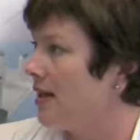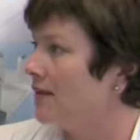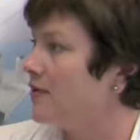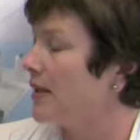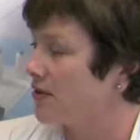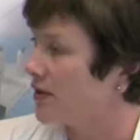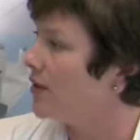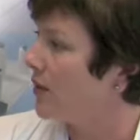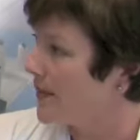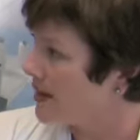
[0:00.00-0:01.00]
of specialty
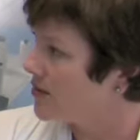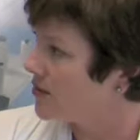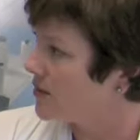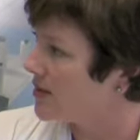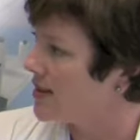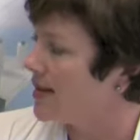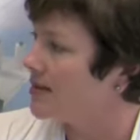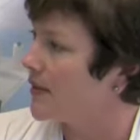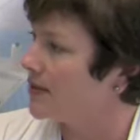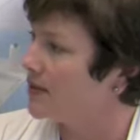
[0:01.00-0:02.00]
gourmet stores
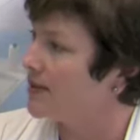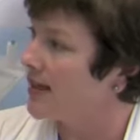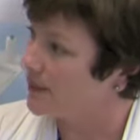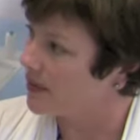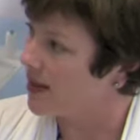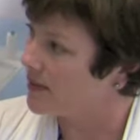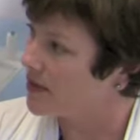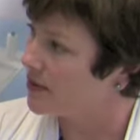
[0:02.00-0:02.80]
and specialty tabletop